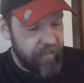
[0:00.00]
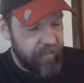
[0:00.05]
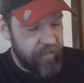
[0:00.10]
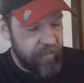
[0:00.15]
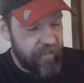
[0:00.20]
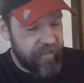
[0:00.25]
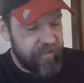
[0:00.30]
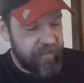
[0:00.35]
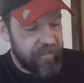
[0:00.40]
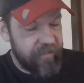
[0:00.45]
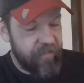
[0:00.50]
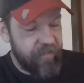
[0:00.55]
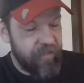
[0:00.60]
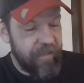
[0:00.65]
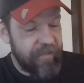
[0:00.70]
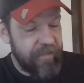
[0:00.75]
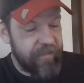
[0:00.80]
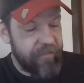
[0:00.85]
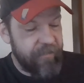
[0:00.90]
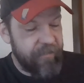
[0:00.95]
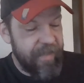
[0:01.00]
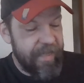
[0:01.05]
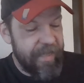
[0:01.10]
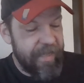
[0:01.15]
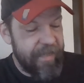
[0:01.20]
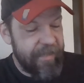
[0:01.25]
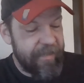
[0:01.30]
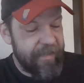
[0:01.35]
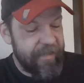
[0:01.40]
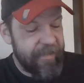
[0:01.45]
this is going to
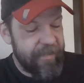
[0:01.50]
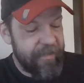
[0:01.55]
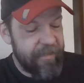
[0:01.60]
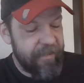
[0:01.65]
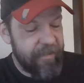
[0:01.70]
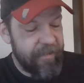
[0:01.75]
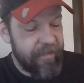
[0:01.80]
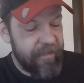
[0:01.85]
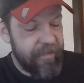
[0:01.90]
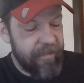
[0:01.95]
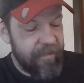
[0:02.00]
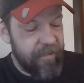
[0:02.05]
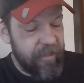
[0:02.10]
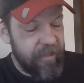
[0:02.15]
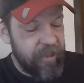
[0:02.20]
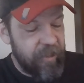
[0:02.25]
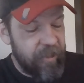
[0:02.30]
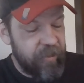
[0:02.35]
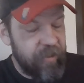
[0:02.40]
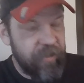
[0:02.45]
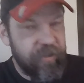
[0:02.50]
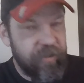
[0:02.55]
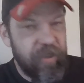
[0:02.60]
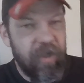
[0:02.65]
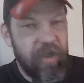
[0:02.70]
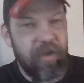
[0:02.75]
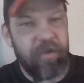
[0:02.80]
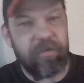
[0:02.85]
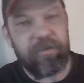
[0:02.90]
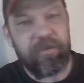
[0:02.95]
make so
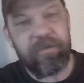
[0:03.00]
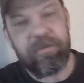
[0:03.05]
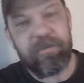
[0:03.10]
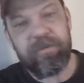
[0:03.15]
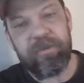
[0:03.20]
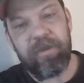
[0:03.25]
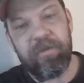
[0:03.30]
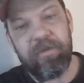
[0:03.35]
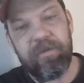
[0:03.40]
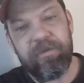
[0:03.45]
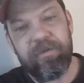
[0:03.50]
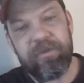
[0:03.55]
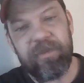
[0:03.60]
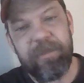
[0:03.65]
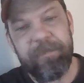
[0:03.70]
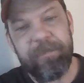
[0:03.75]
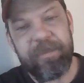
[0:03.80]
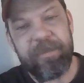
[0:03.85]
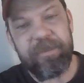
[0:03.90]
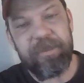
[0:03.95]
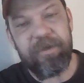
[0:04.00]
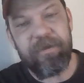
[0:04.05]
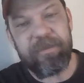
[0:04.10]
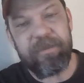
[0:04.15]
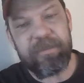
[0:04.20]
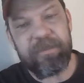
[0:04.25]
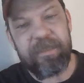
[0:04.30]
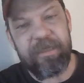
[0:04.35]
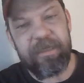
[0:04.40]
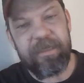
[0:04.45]
Sleepy Joe
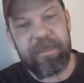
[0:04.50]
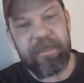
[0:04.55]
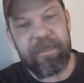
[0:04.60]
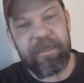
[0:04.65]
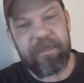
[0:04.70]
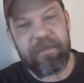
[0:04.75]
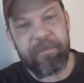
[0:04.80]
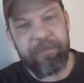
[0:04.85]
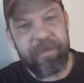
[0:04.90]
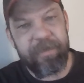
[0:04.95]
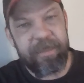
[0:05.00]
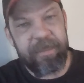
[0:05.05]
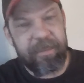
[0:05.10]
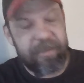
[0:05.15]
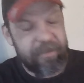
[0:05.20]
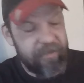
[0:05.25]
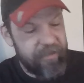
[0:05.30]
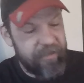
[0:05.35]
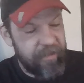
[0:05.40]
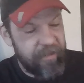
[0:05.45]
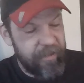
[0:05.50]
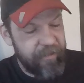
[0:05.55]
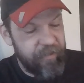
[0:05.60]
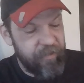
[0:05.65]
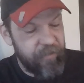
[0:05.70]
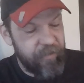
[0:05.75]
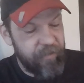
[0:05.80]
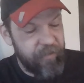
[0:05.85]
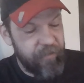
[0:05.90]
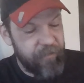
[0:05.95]
is going to get to pick a
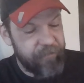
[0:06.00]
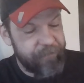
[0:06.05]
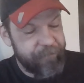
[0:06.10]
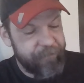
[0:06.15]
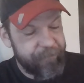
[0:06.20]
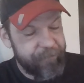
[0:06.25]
new